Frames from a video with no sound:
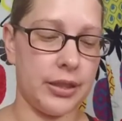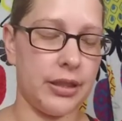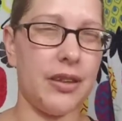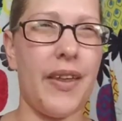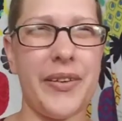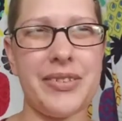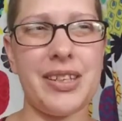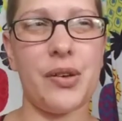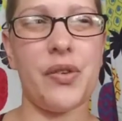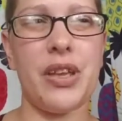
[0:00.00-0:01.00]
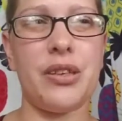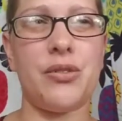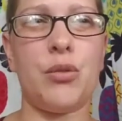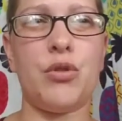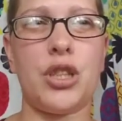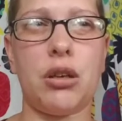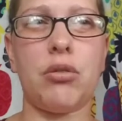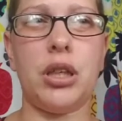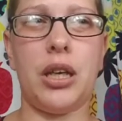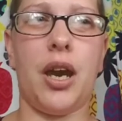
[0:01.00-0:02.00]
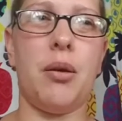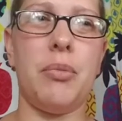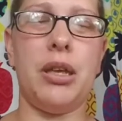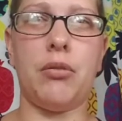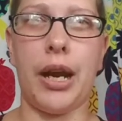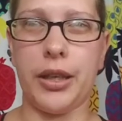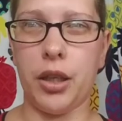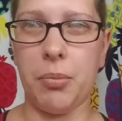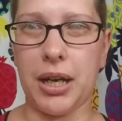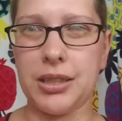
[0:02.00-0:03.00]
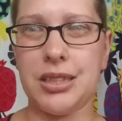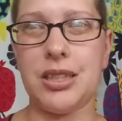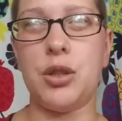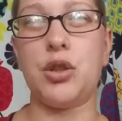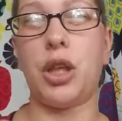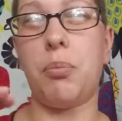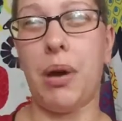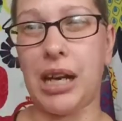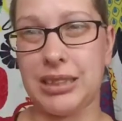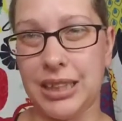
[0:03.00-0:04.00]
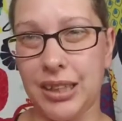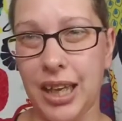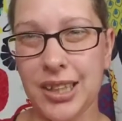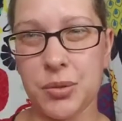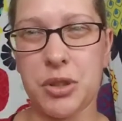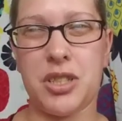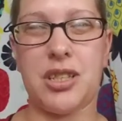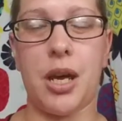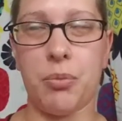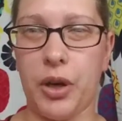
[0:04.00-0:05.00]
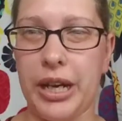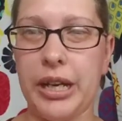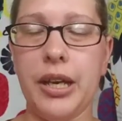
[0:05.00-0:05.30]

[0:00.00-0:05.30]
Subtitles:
The lifestyle things don't generally come in regular boxes. It's usually Boxy Lux, which is an upgrade.